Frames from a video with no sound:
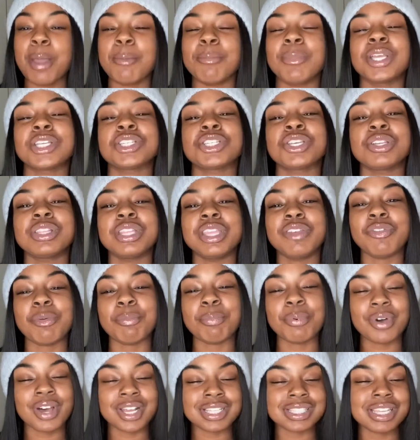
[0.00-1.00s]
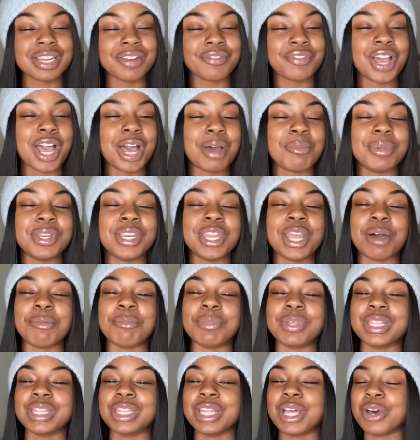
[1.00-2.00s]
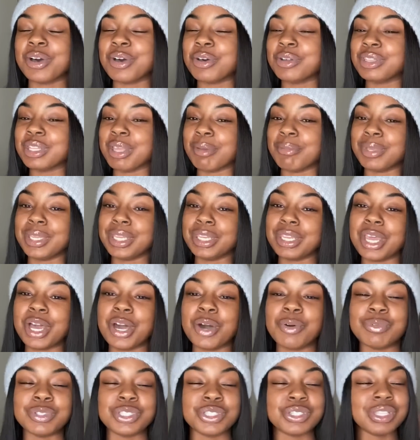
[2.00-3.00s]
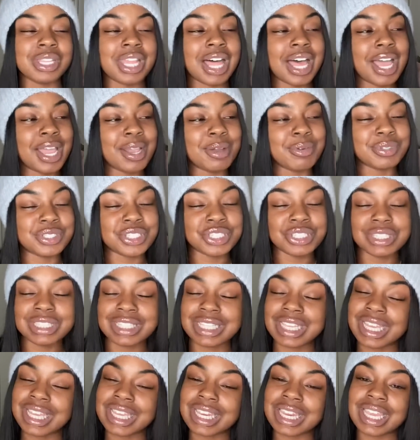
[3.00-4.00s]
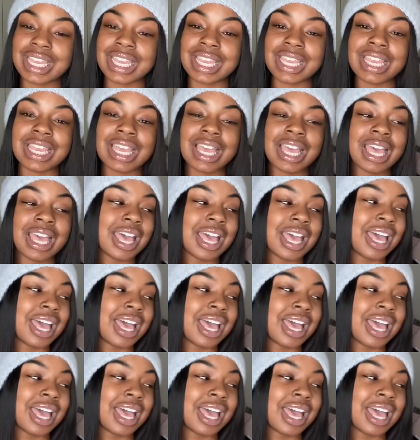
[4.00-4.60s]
Make sure you leave a positive comment down below. Let me know what you like, what you didn't.